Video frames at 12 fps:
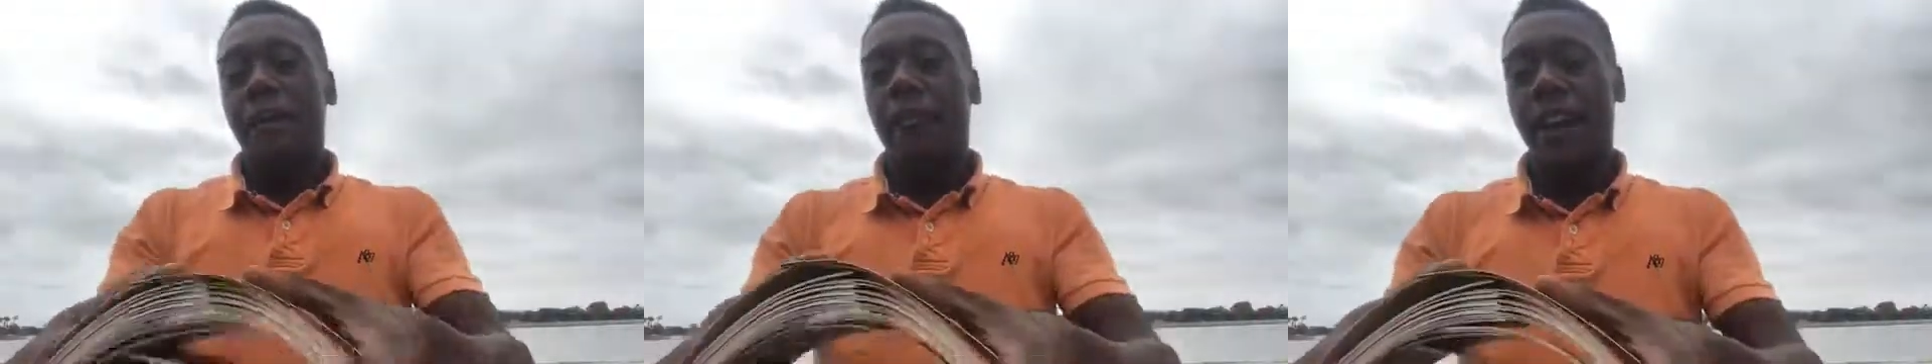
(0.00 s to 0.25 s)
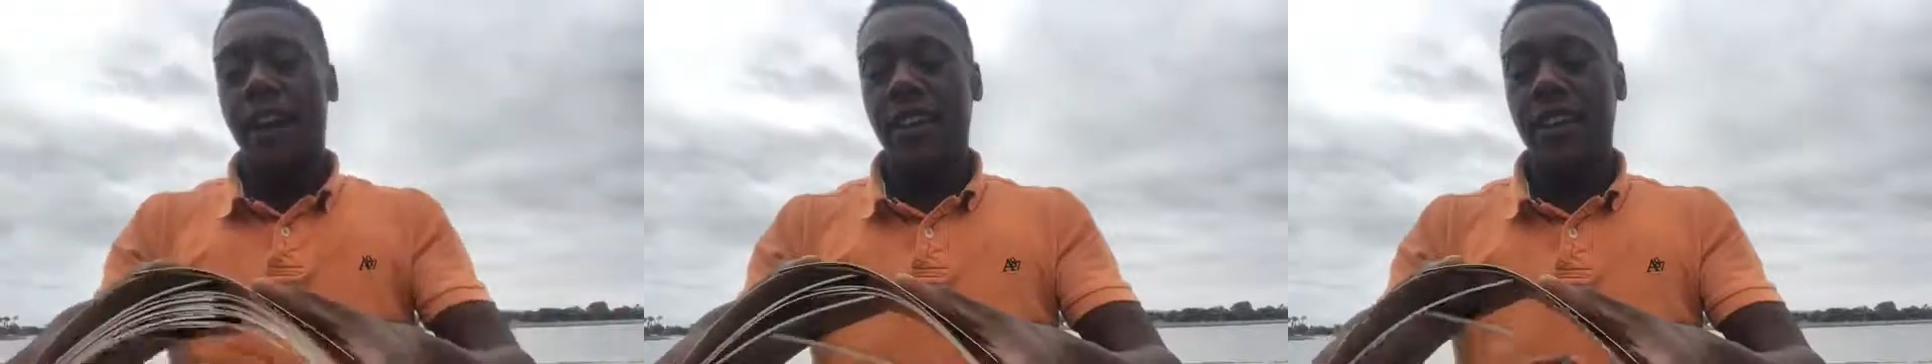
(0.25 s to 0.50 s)

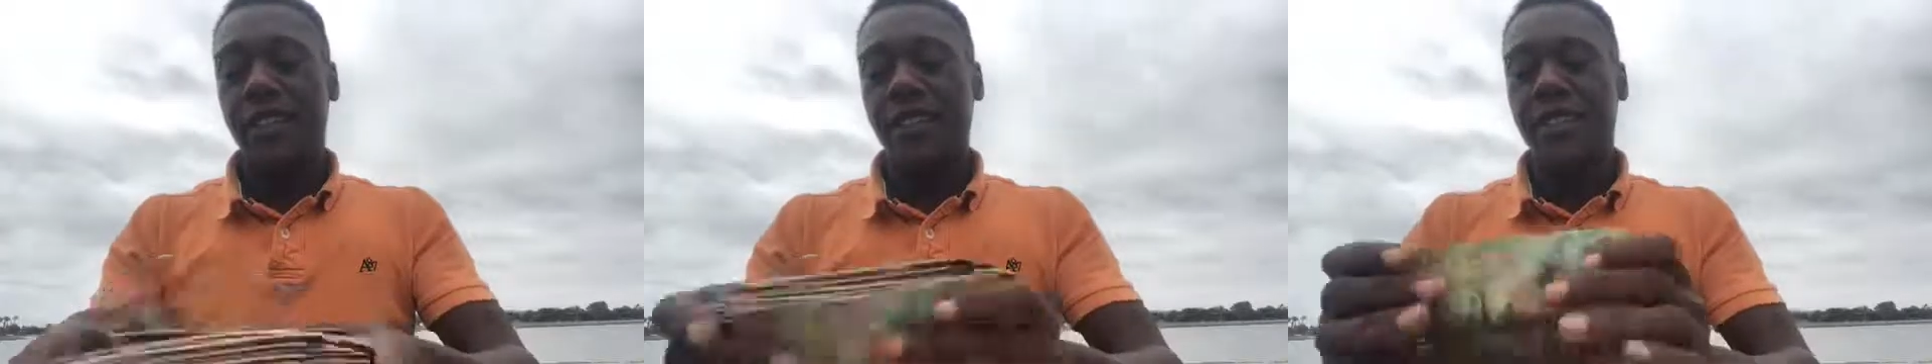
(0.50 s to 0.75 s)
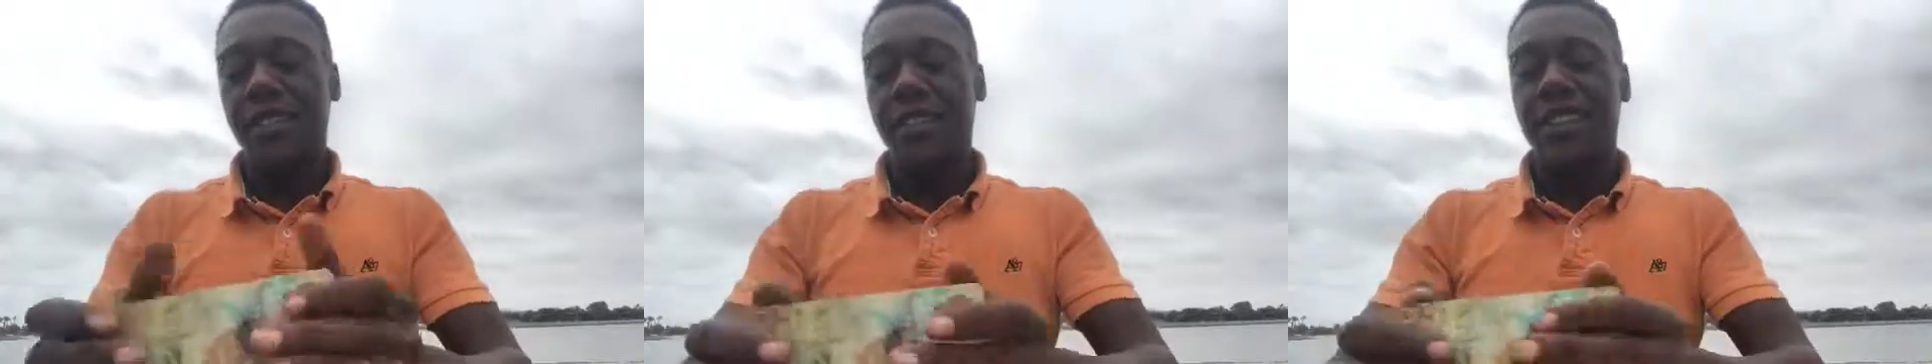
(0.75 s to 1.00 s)
But how y'all
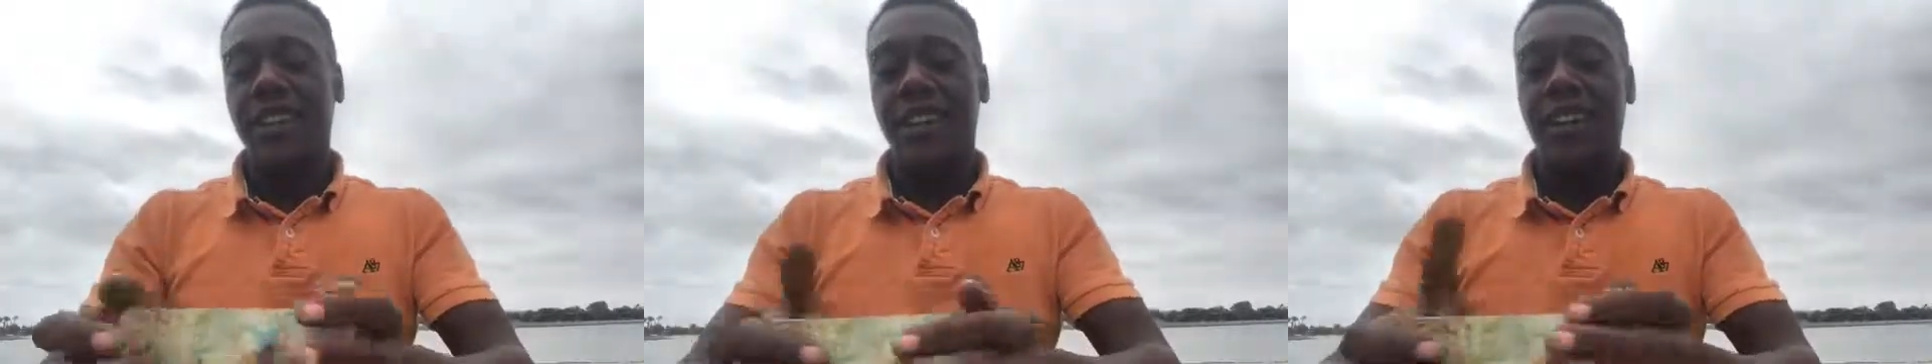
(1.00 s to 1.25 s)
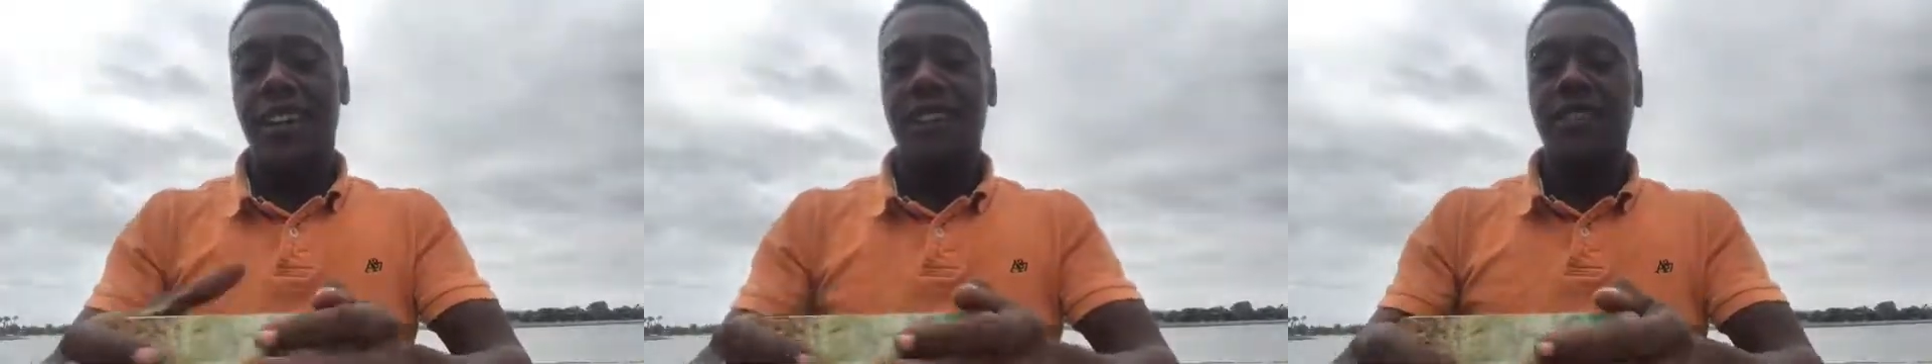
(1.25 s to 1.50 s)
doing today?
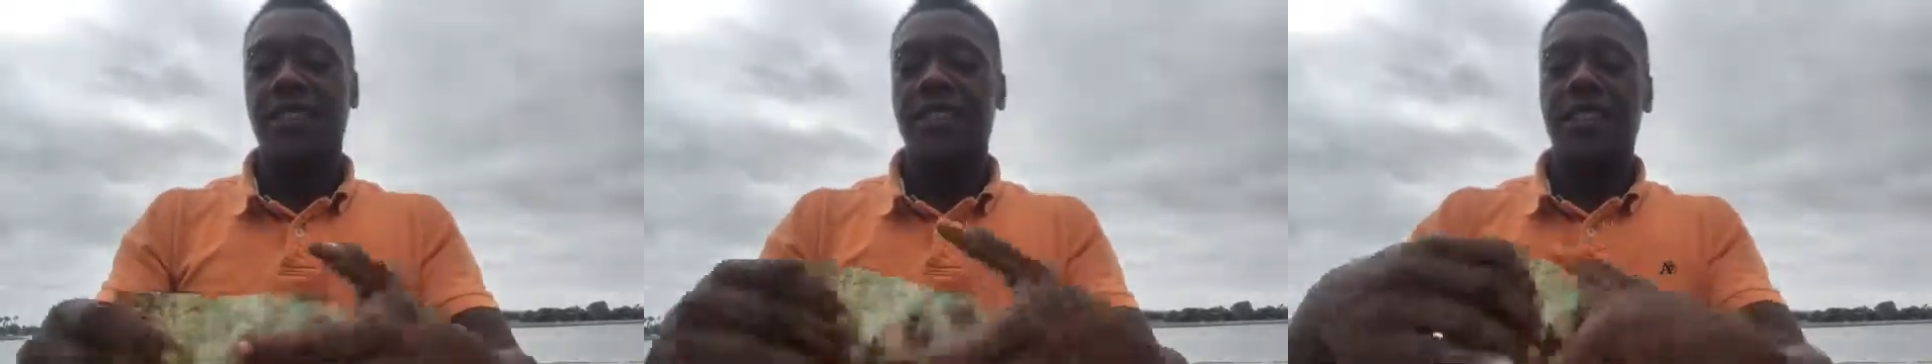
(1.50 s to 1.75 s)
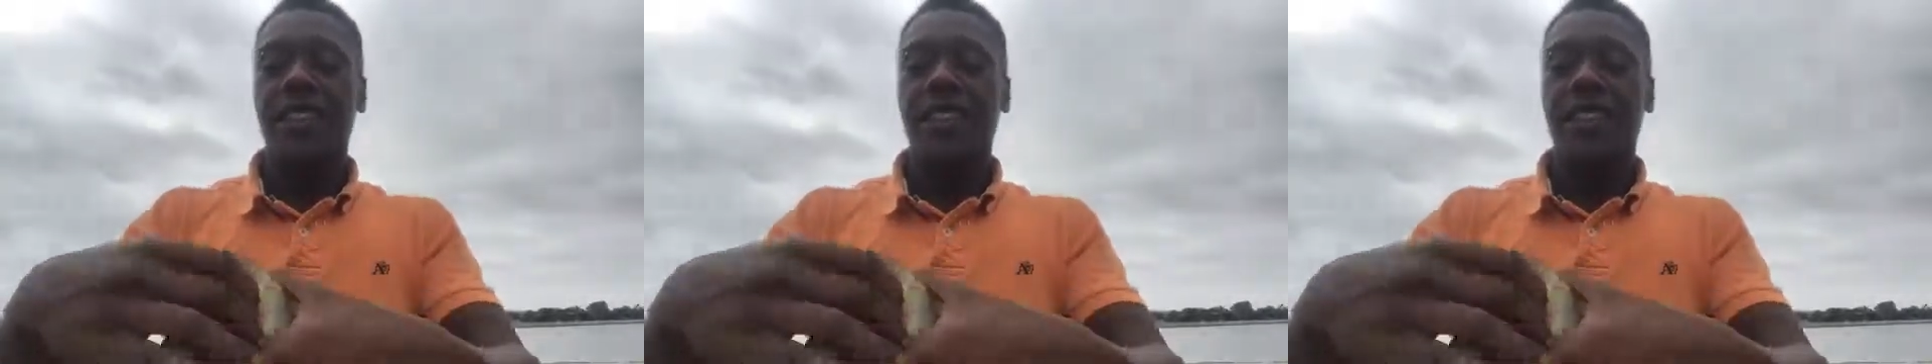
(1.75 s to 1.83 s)
How y'all doing